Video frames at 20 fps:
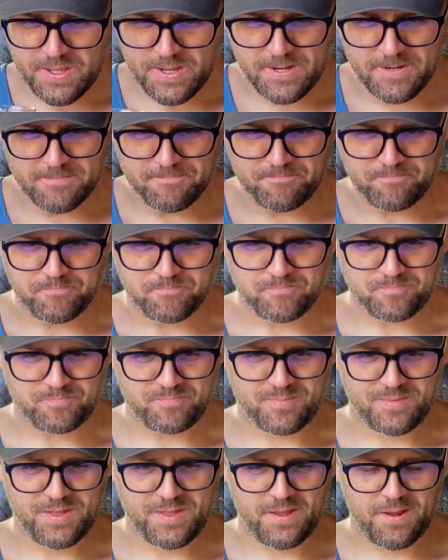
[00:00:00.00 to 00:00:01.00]
basically
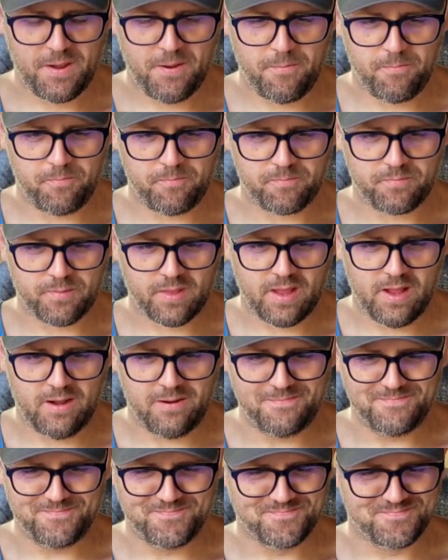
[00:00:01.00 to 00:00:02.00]
just tastes like thick
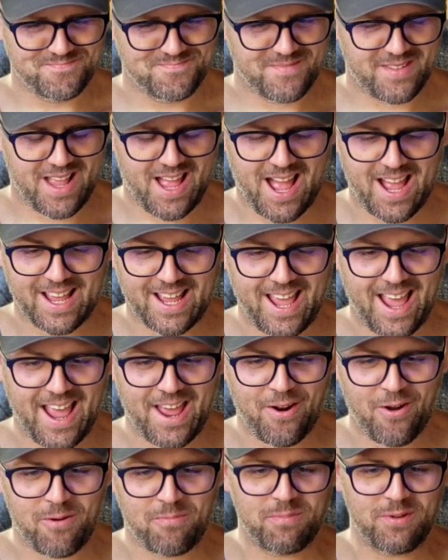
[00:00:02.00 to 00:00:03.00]
liquid. I
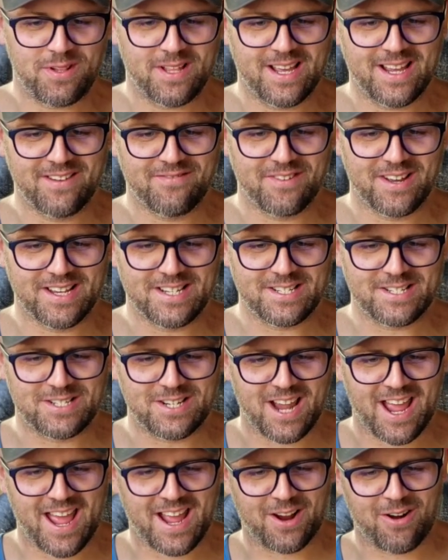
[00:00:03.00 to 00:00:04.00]
cannot believe this
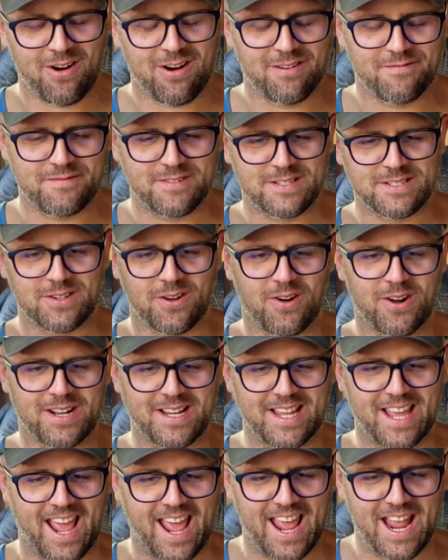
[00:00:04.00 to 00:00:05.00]
jagoff is
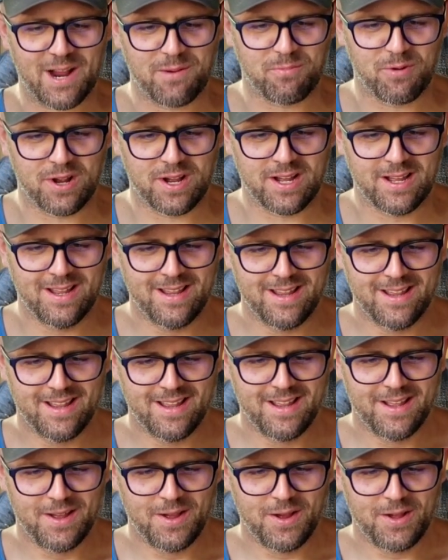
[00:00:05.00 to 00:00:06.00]
on camera
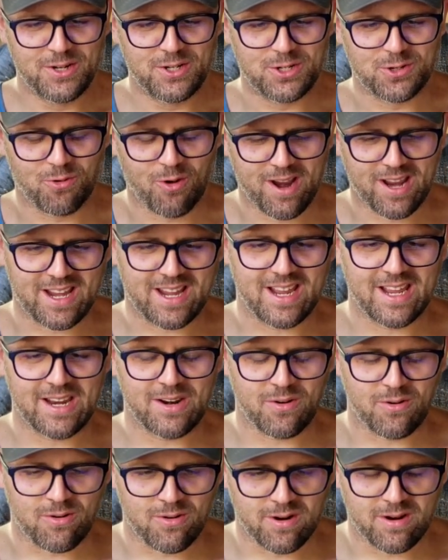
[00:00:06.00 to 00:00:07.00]

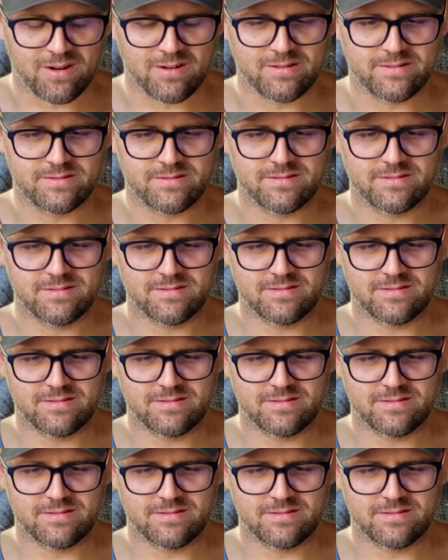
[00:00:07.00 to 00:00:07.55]
drinking oil.